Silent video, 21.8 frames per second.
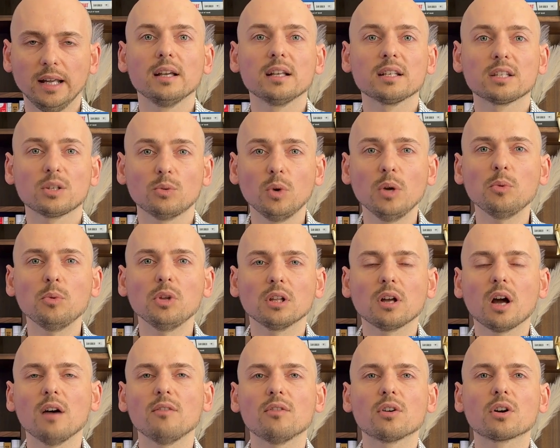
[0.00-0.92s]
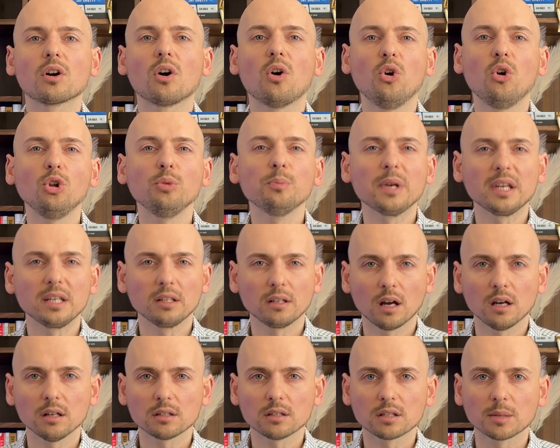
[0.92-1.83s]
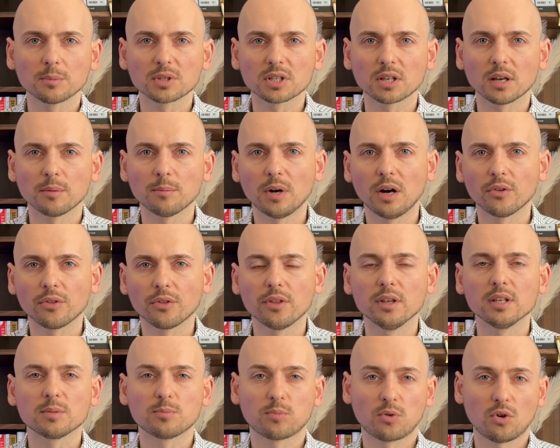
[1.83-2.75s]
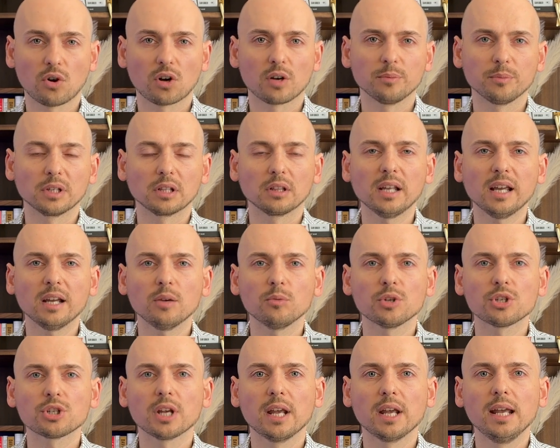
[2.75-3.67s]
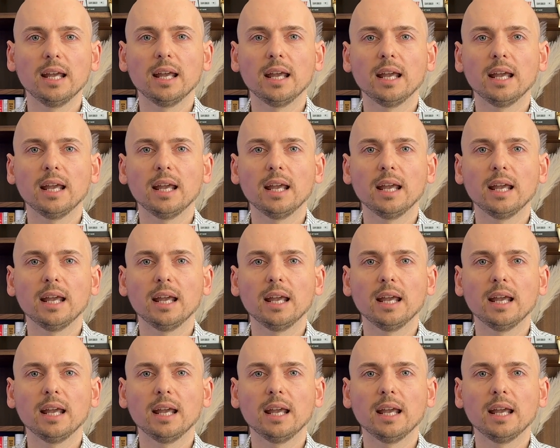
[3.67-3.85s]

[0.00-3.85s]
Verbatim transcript: So we will cover all main concepts about this programming language